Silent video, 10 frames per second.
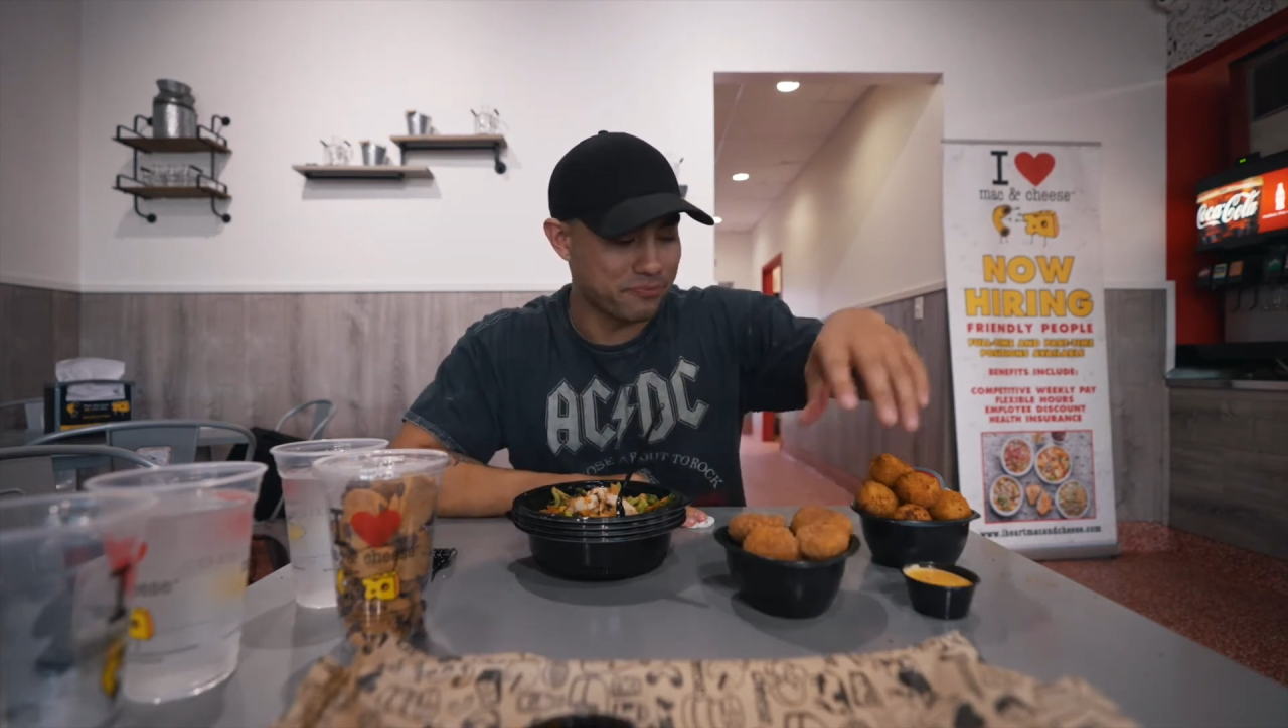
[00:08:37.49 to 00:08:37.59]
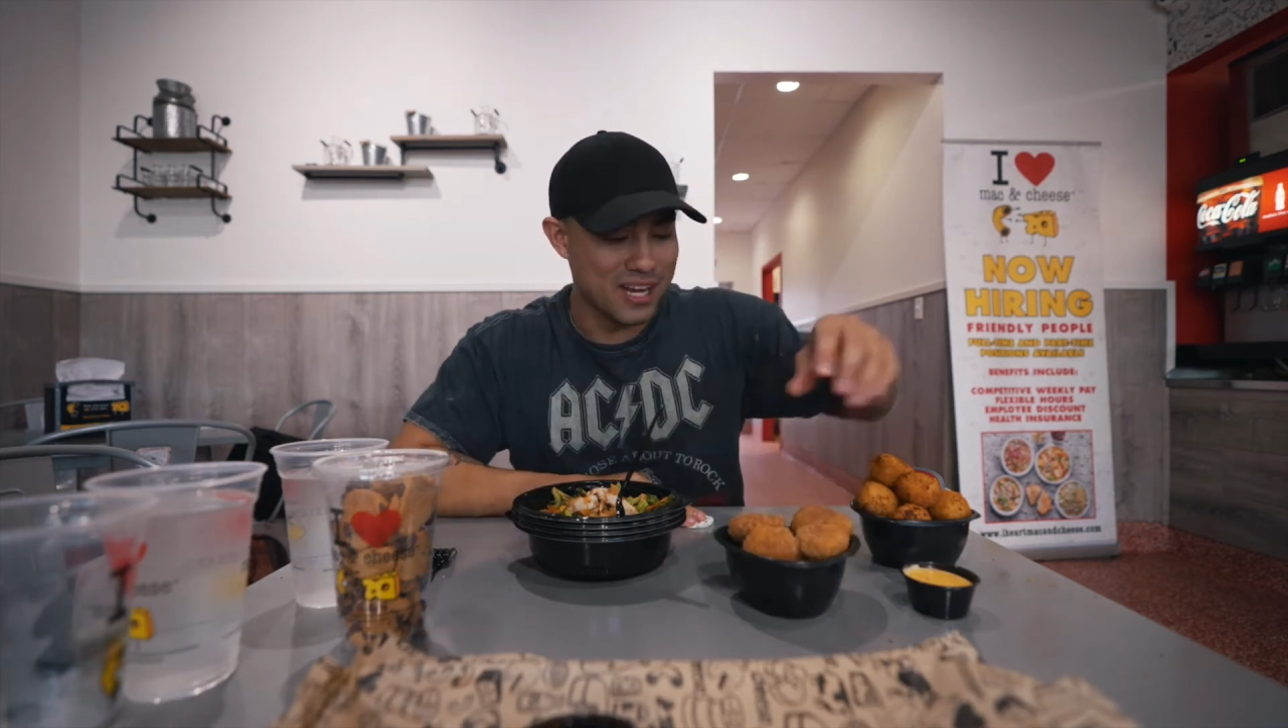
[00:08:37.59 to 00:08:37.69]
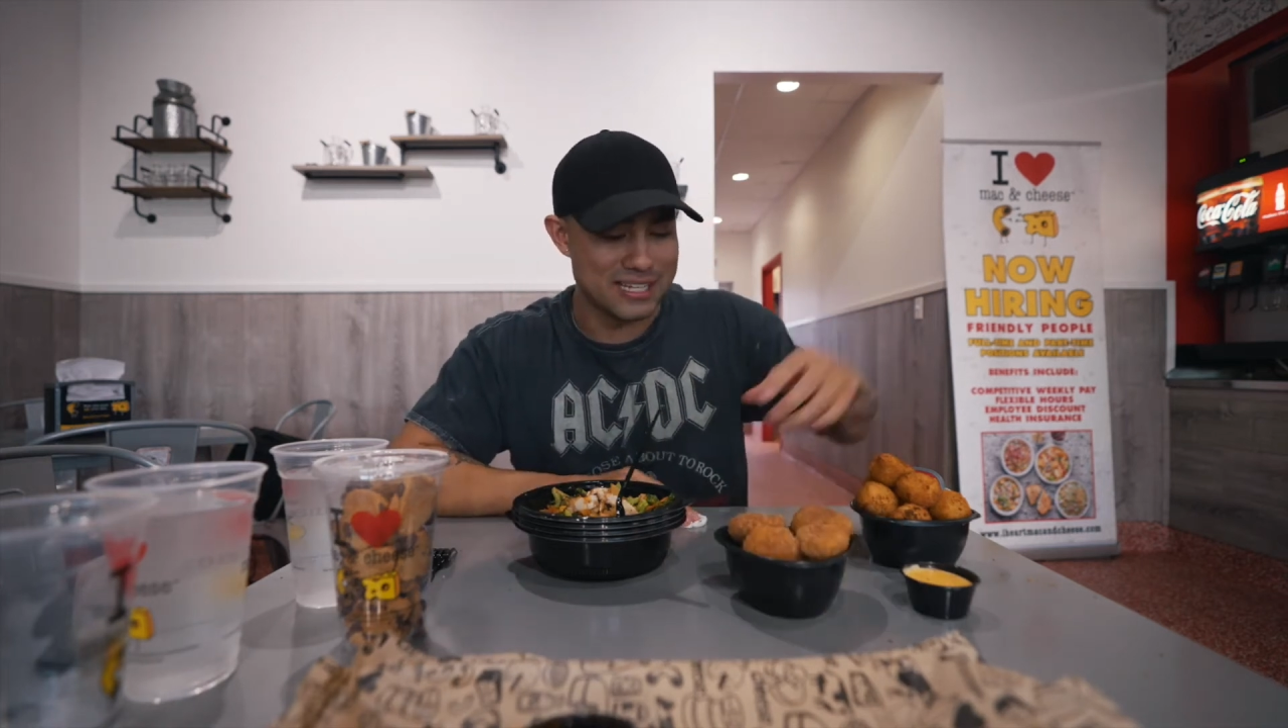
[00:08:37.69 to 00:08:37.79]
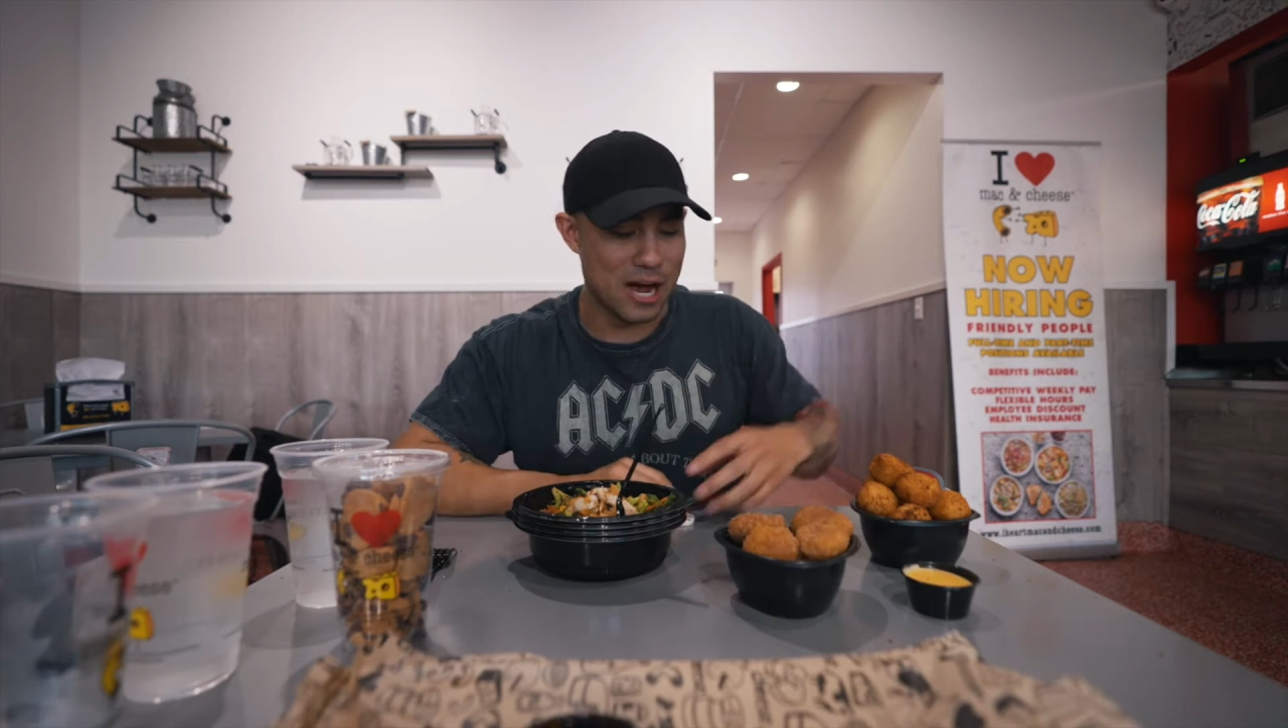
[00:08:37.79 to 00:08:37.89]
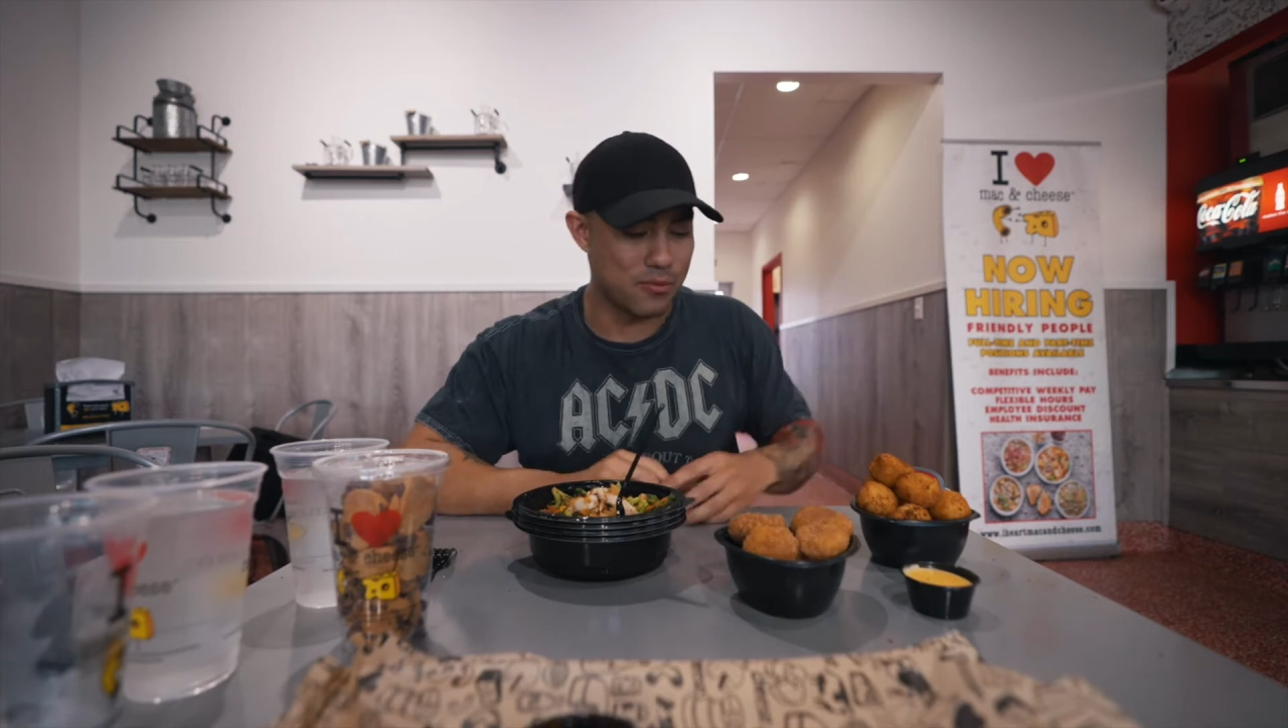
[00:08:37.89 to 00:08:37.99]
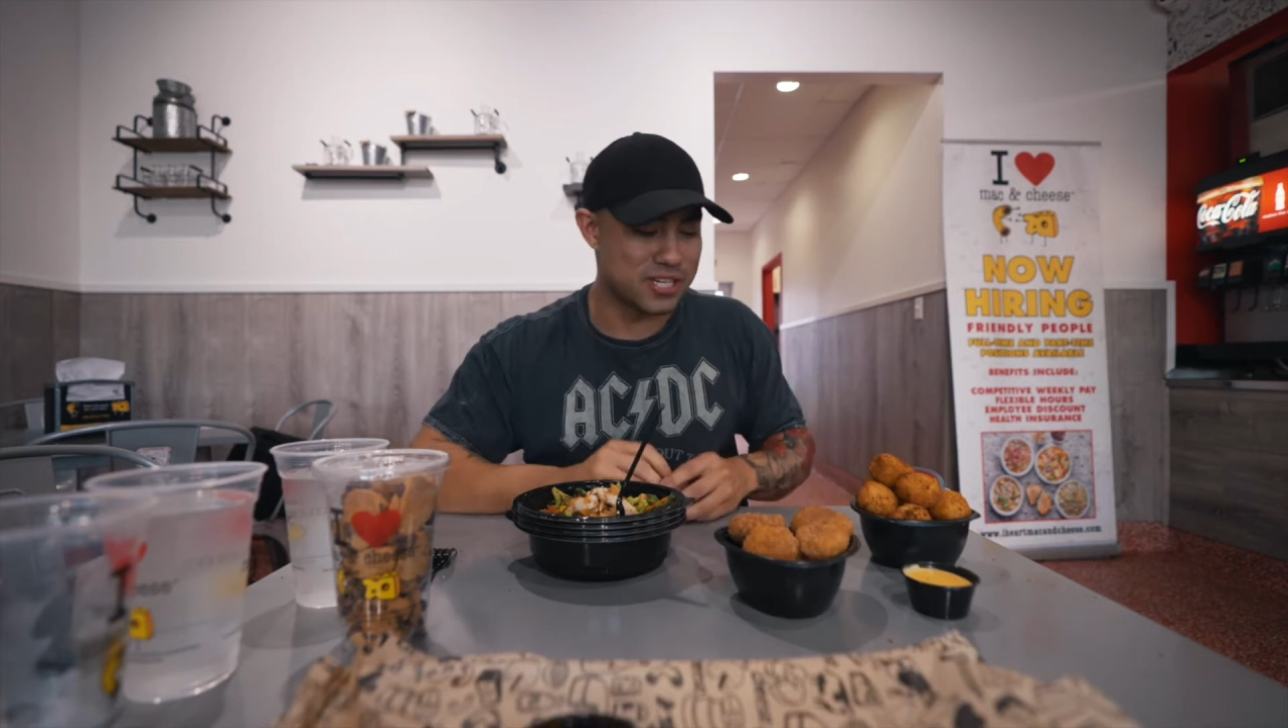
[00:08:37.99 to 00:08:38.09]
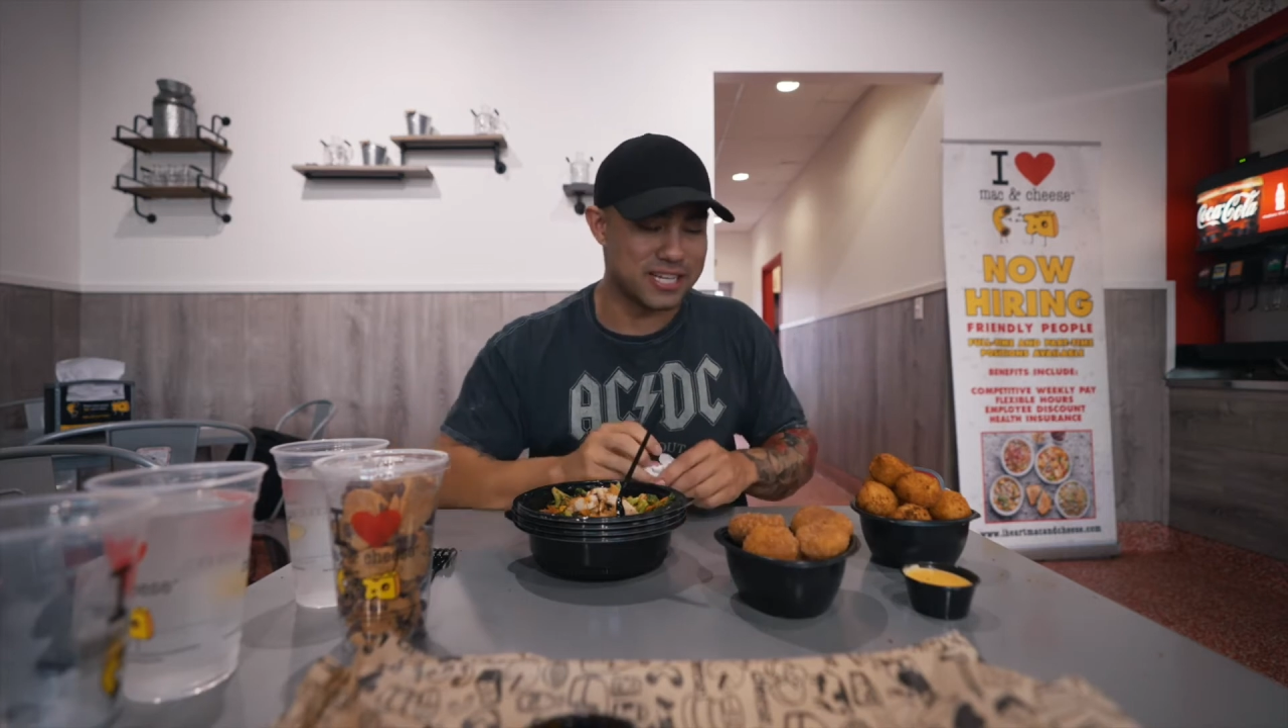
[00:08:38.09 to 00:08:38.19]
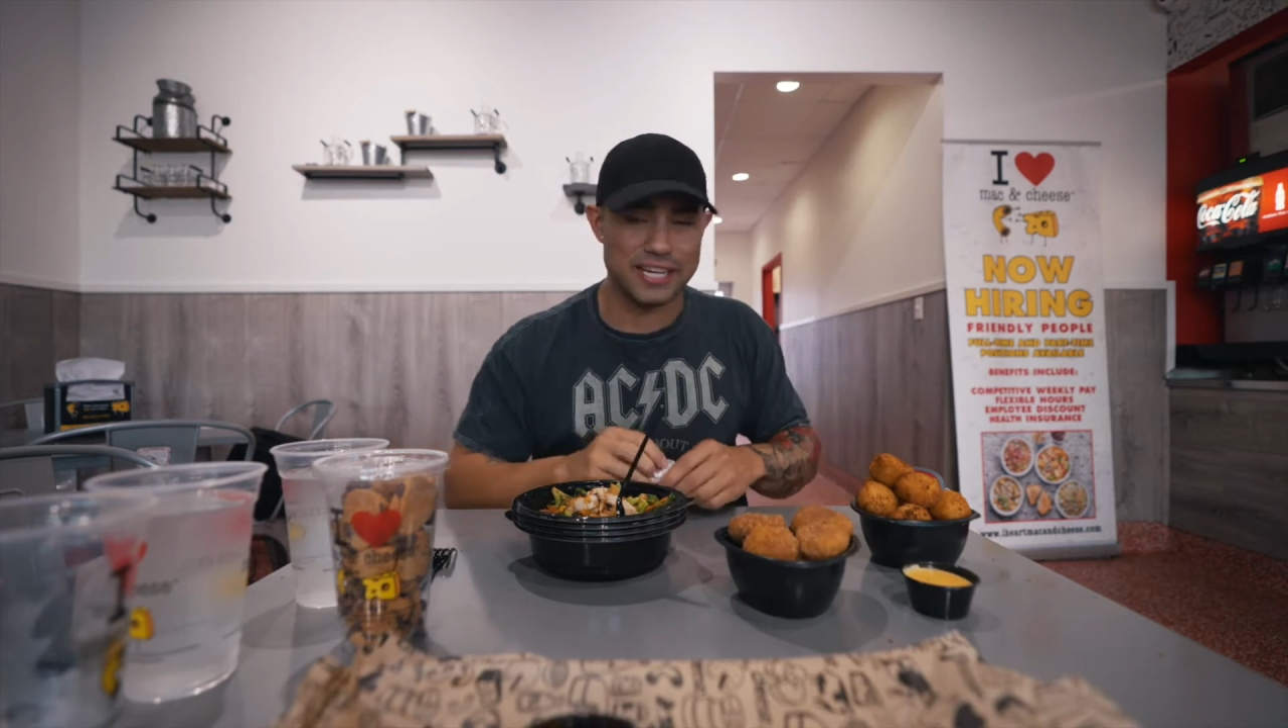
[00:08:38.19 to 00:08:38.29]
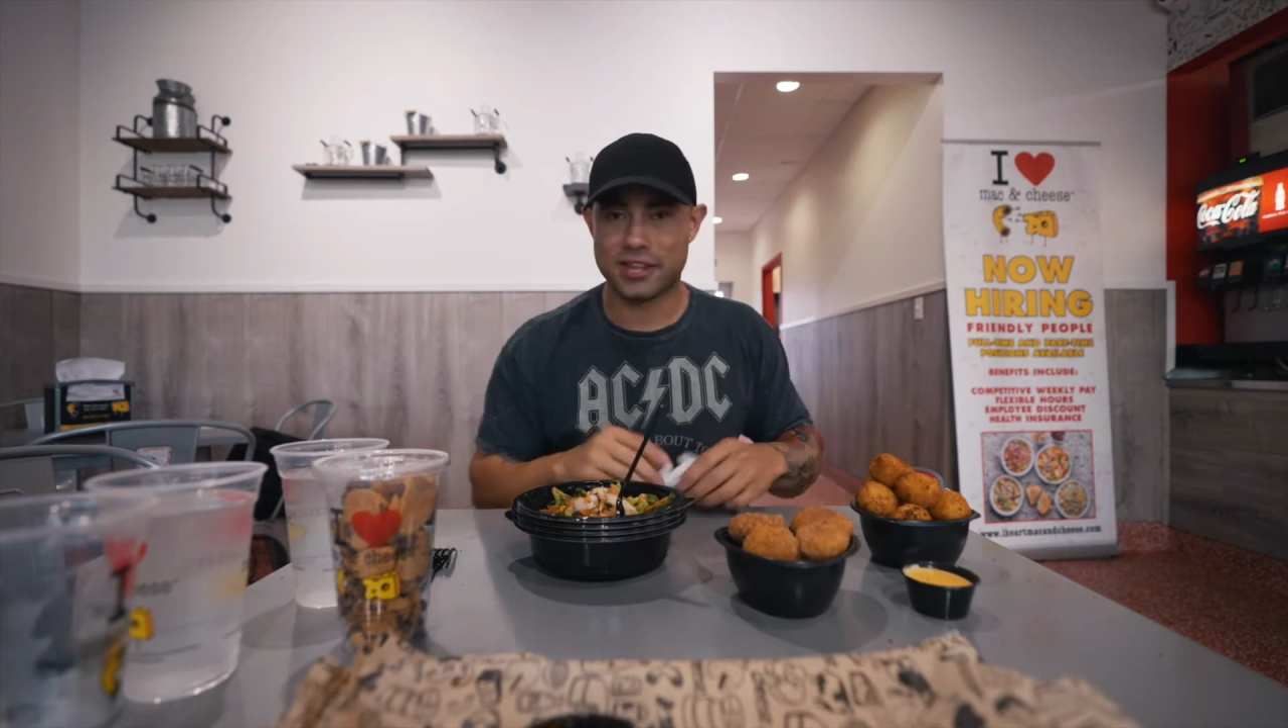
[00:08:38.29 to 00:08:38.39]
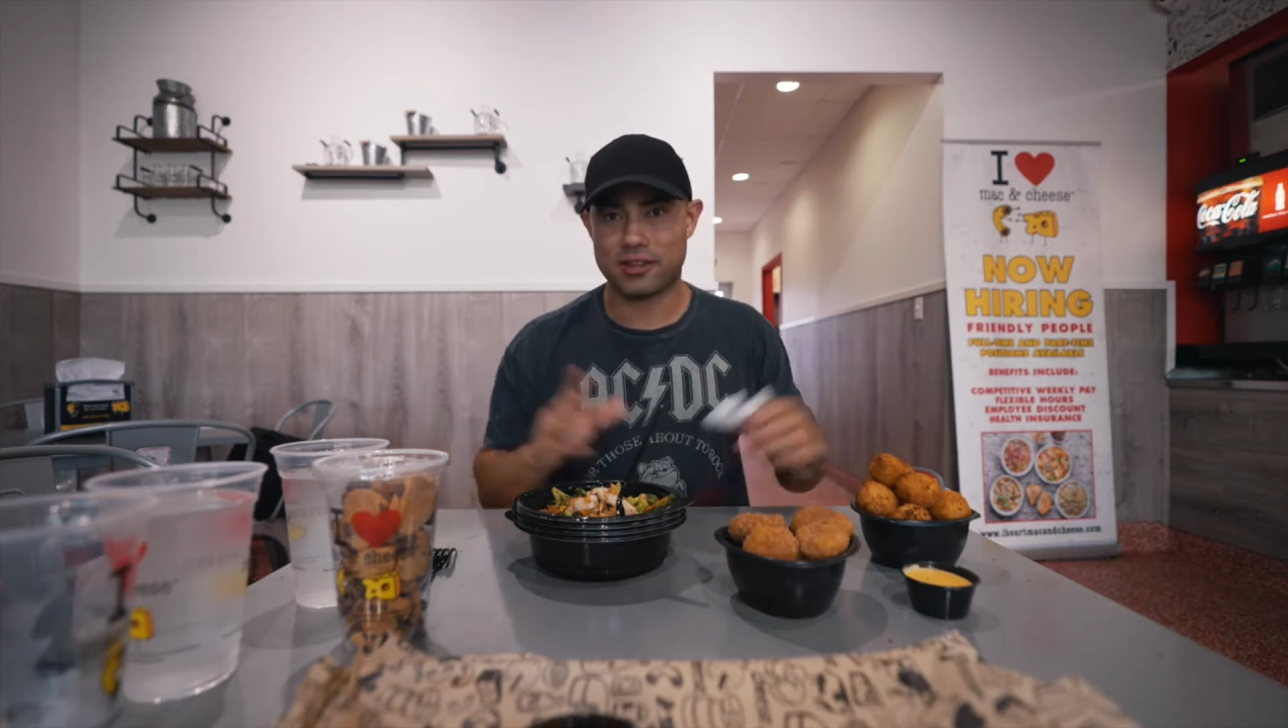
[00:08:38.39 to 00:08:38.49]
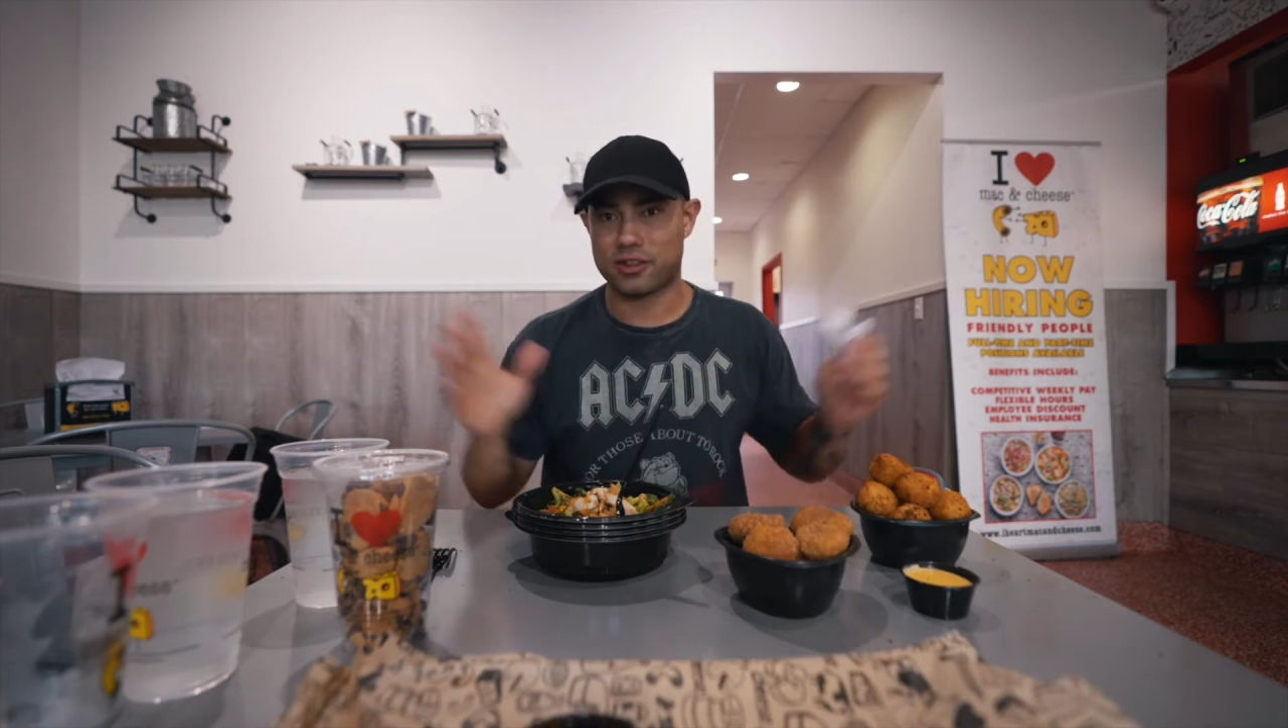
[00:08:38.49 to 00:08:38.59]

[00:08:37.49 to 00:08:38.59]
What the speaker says: because I would just eat